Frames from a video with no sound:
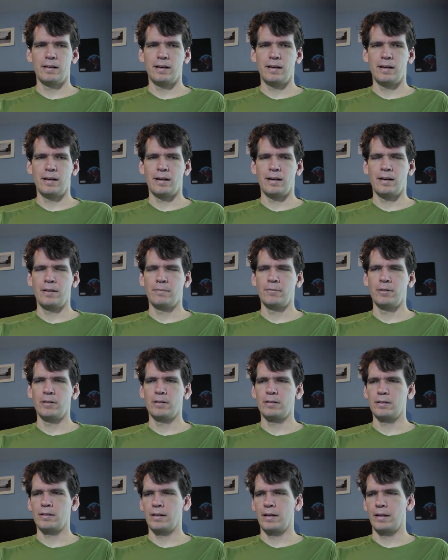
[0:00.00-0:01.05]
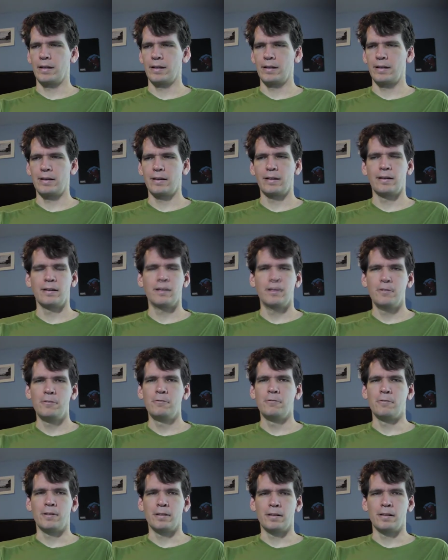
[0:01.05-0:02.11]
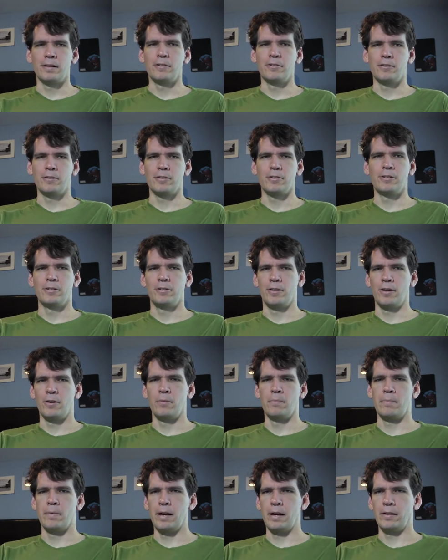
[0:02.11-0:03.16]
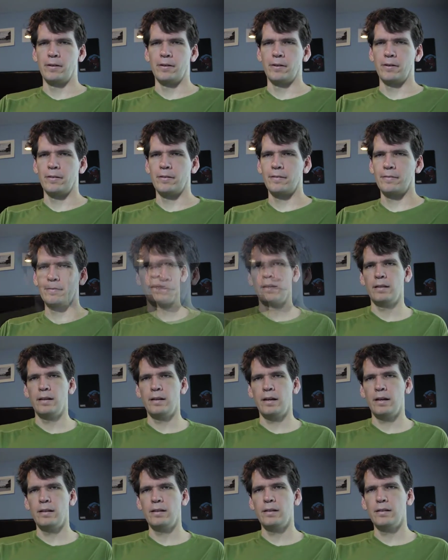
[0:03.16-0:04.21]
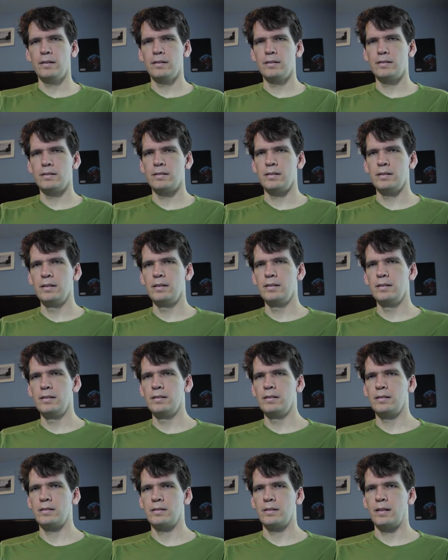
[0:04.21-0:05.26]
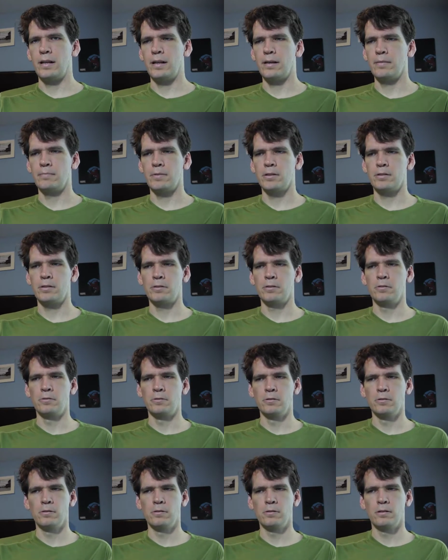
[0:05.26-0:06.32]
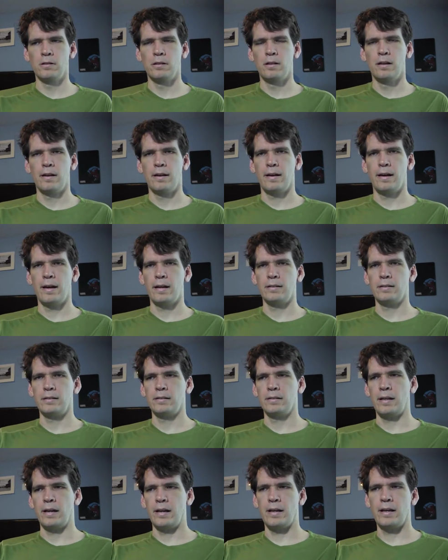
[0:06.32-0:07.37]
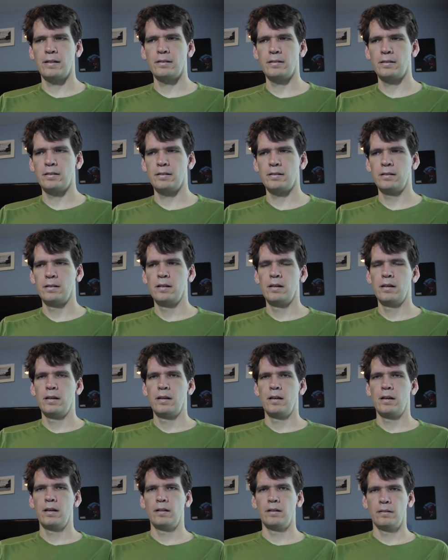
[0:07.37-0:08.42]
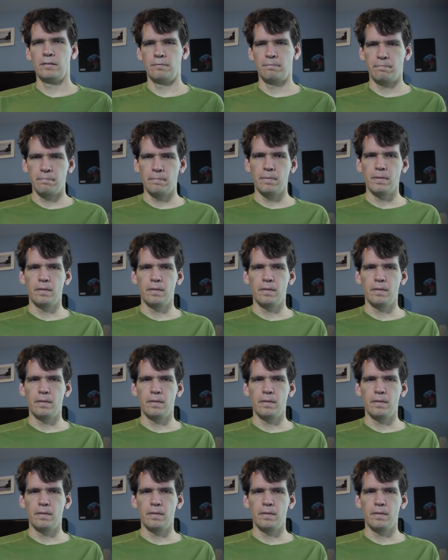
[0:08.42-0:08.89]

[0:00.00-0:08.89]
uh, I'm just like, you really should know better. At the end of the season, Sam's school has a dance, and